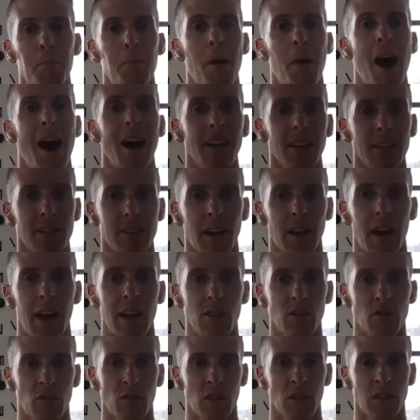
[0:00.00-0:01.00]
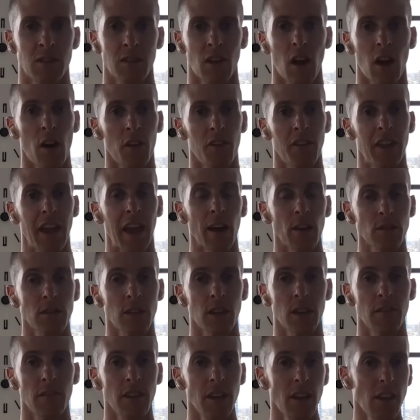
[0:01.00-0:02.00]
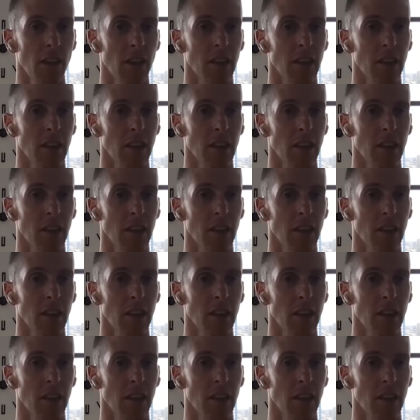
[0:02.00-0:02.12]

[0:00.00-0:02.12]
monetize what's called the LTV,